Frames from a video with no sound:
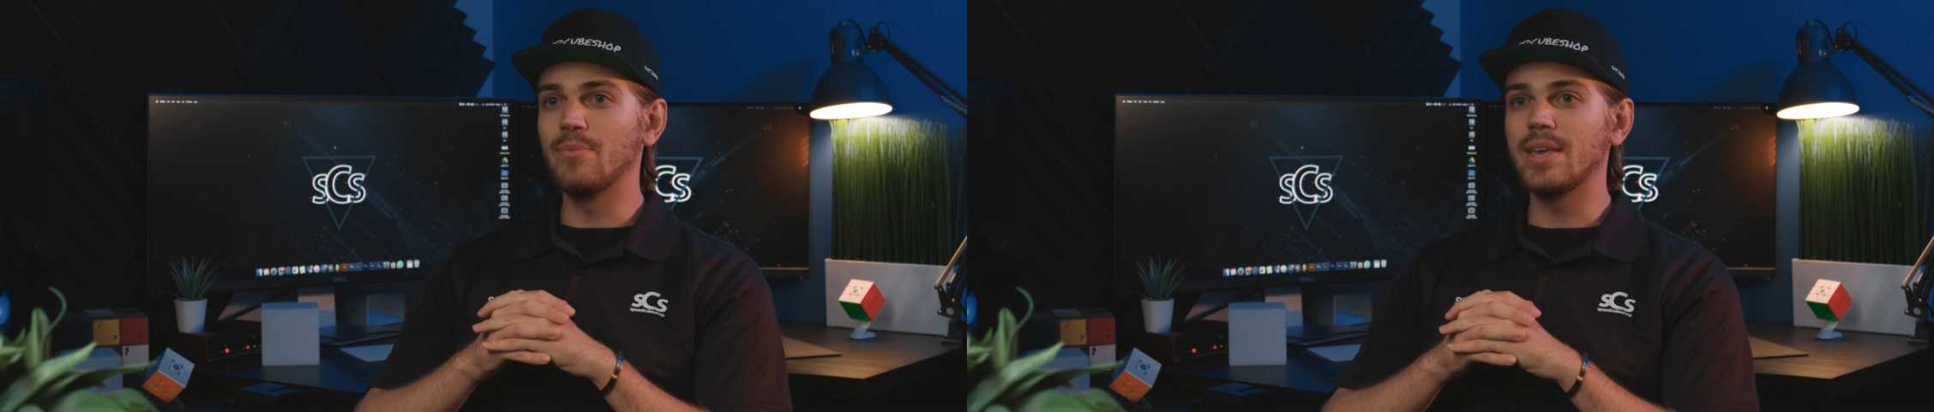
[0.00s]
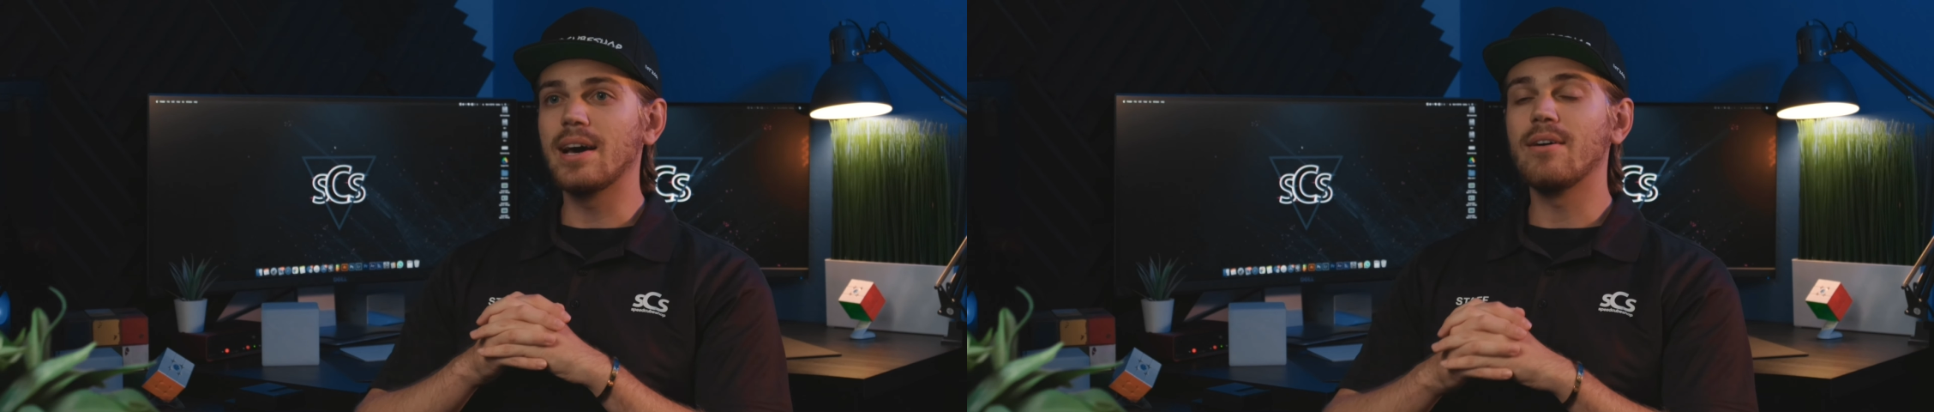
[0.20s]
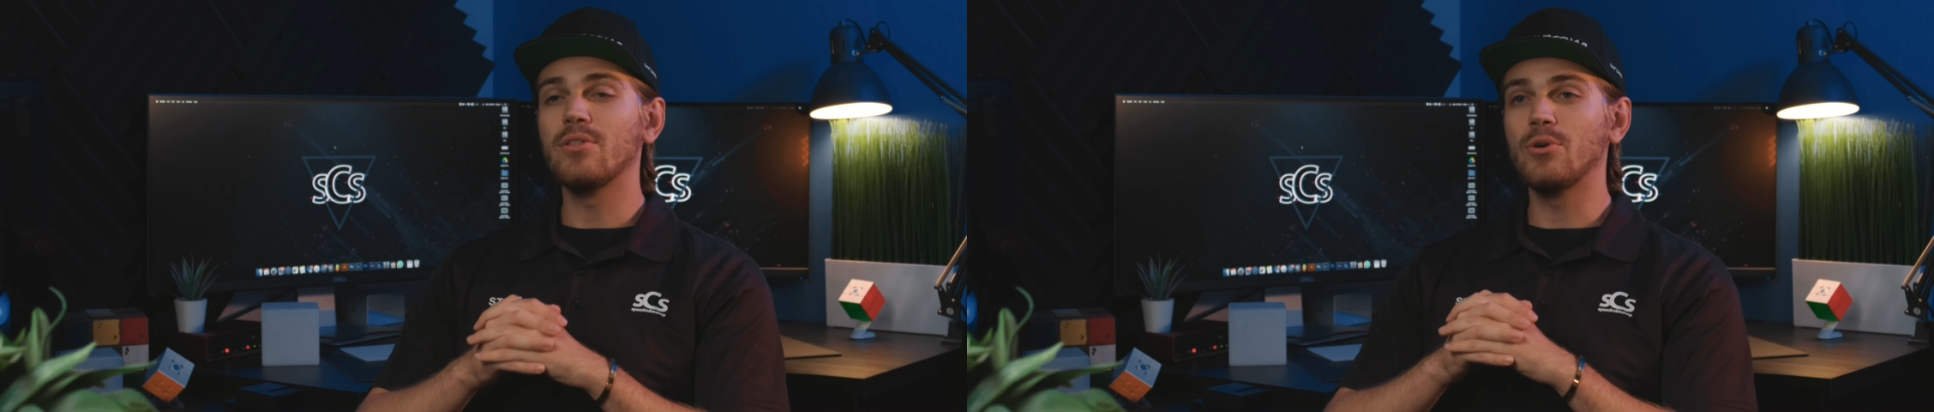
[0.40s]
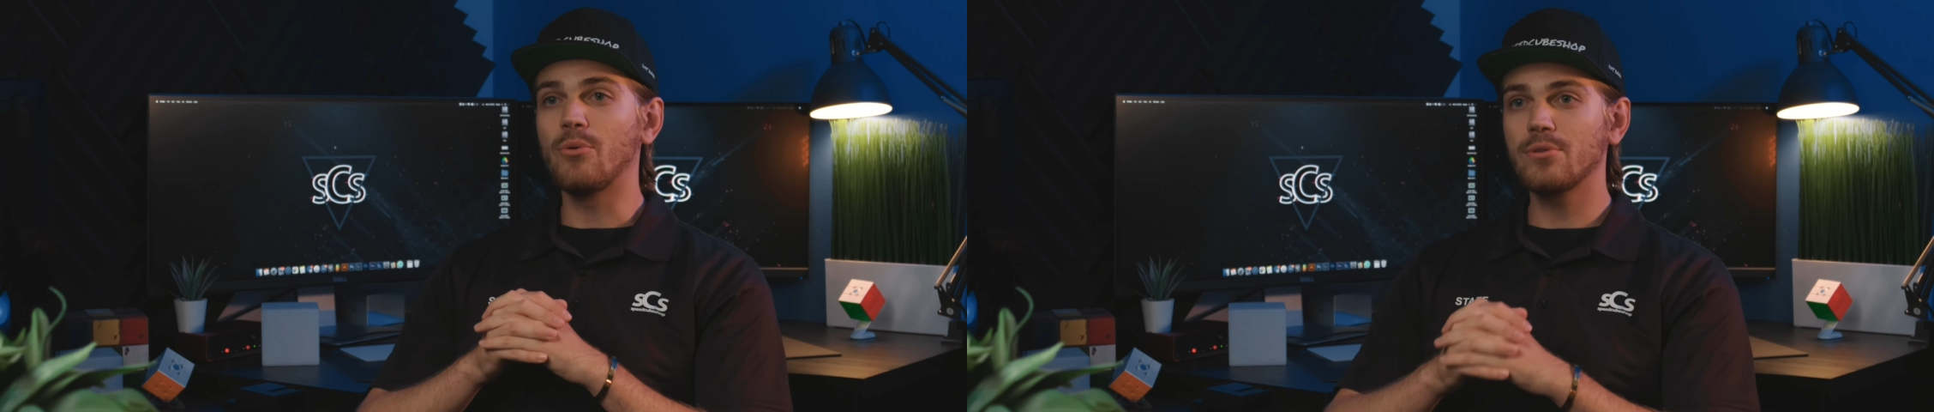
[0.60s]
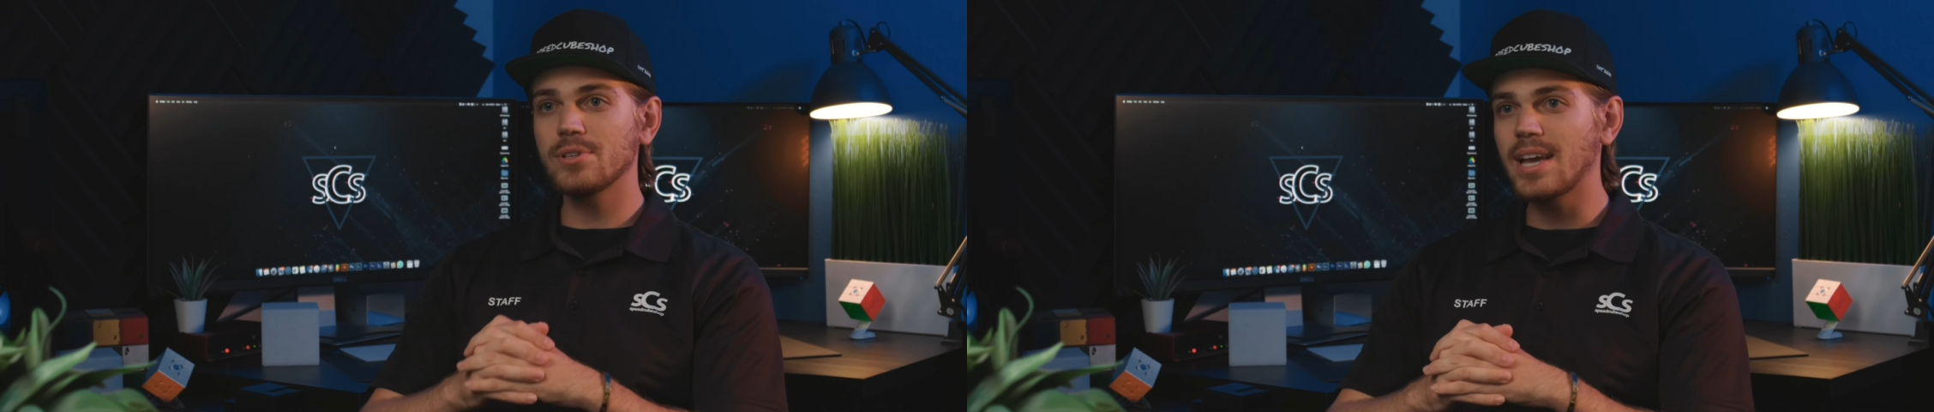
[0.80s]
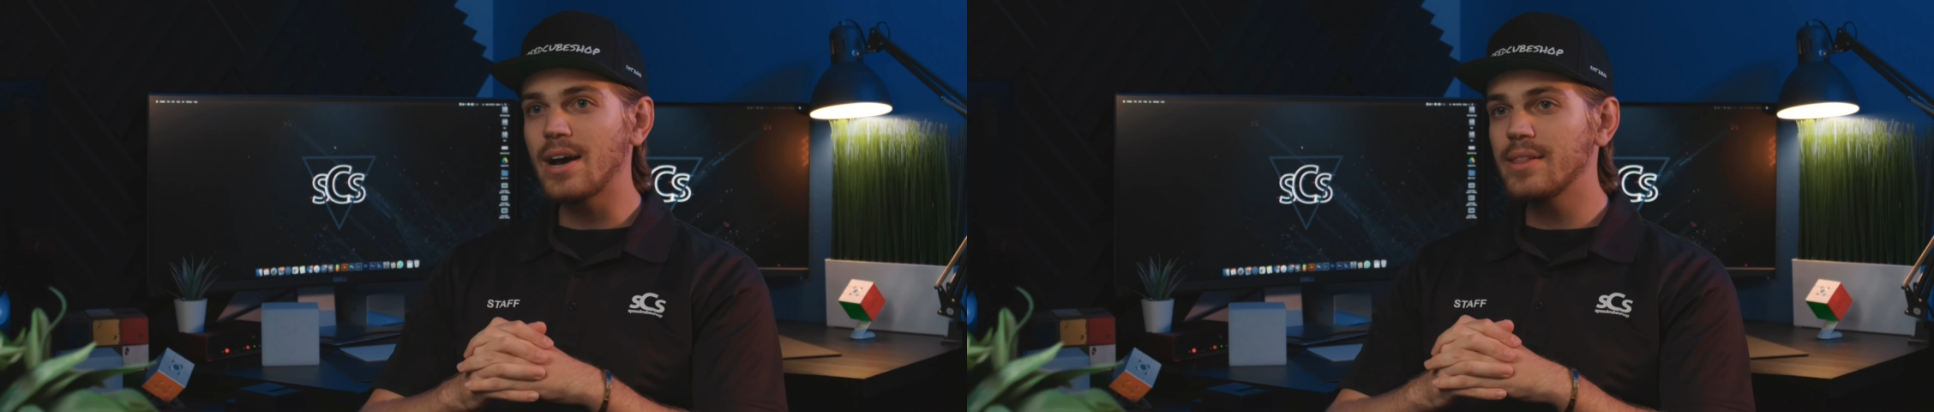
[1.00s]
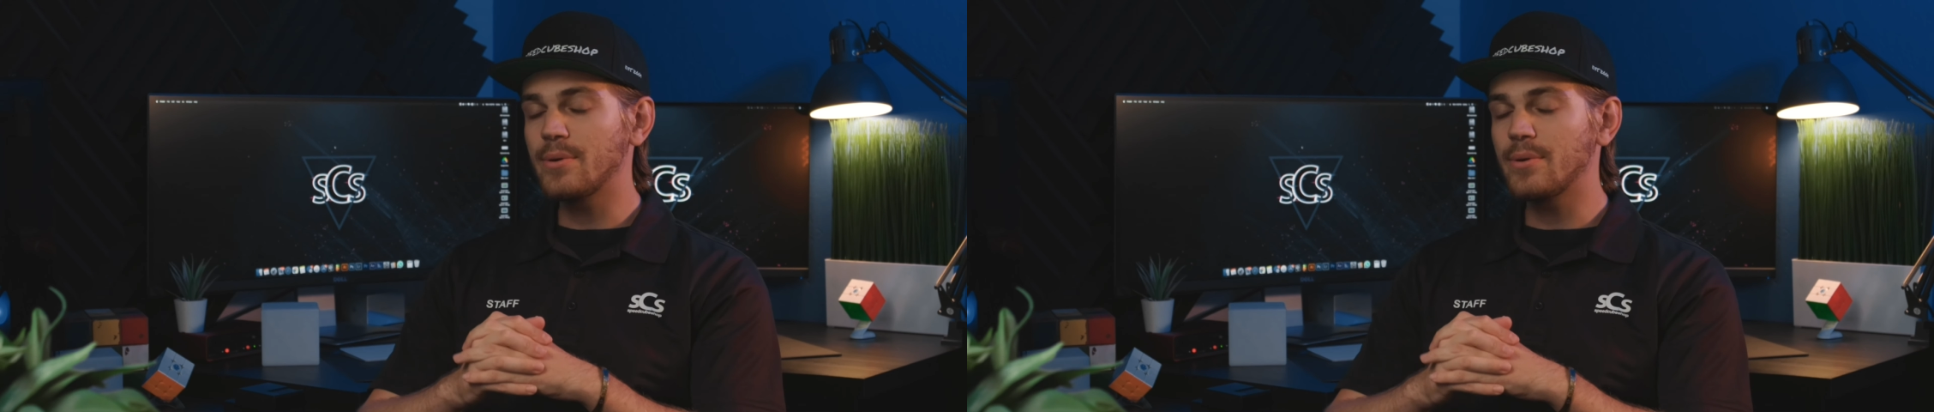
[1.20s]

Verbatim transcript: we got all the orders out.